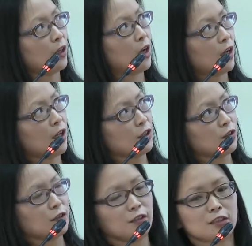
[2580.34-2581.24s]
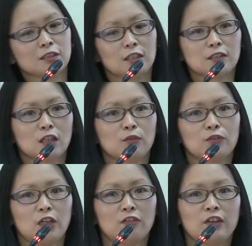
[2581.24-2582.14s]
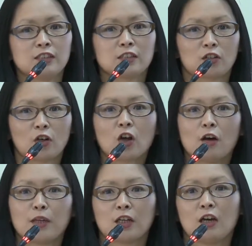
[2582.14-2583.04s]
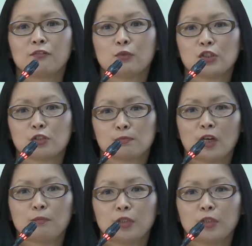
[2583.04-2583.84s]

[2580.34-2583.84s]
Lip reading: I just listed some of the events that are coming up, which might